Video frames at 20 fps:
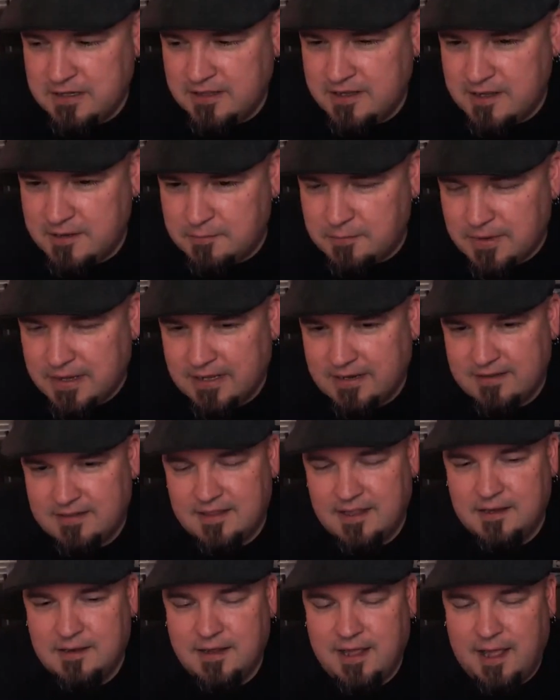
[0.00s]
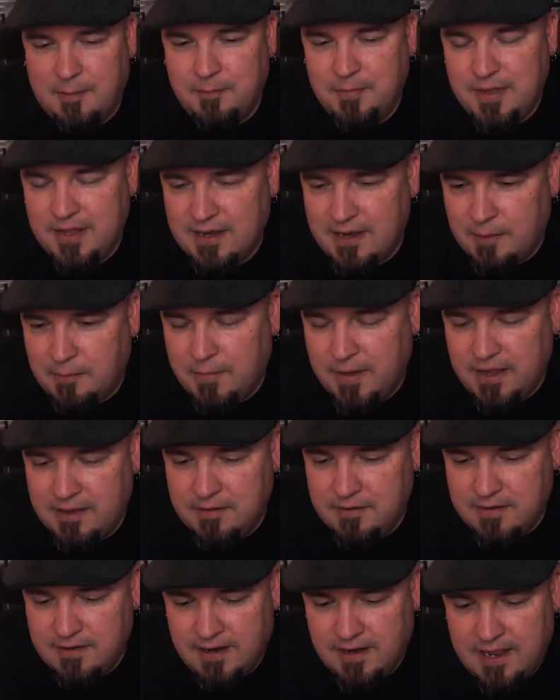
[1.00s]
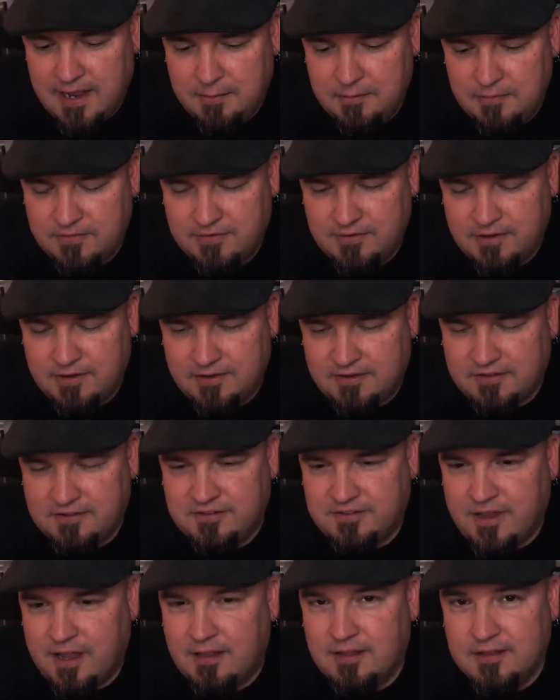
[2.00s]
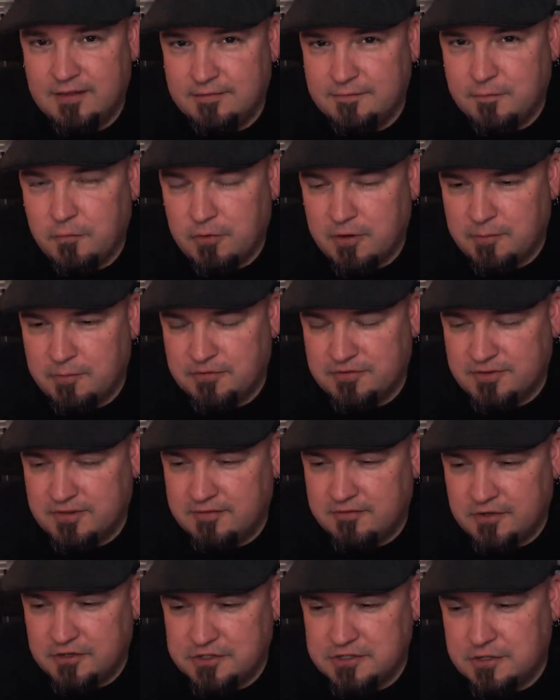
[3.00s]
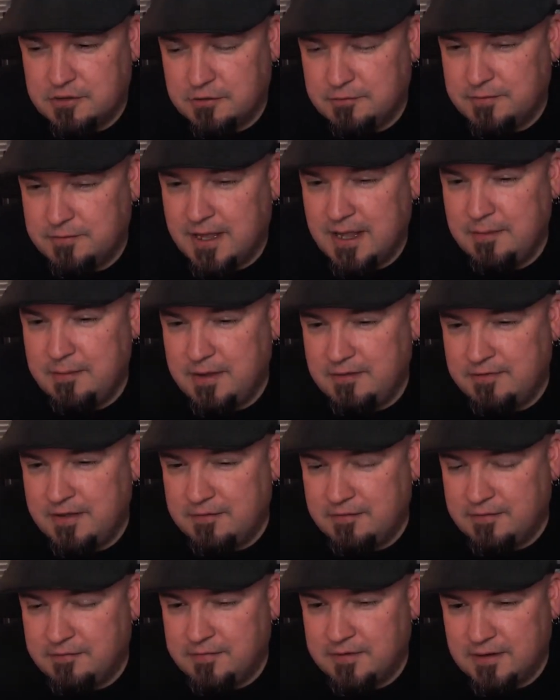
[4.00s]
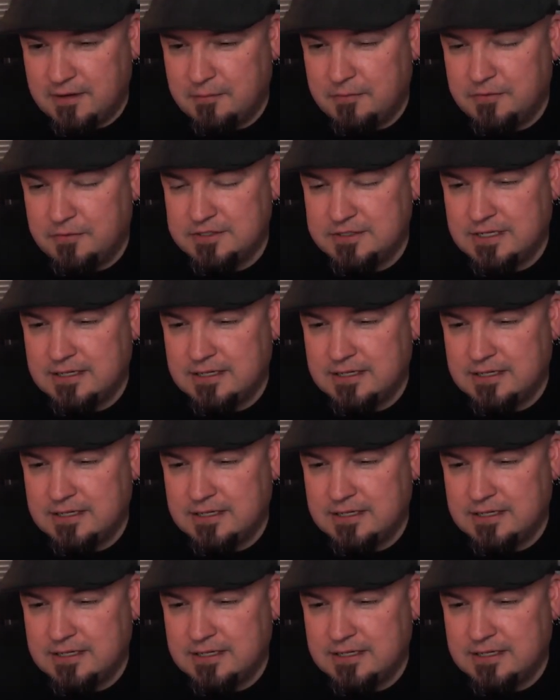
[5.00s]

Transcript: admit that I bet Ahmed names a solid 40% of our show, maybe even 50%.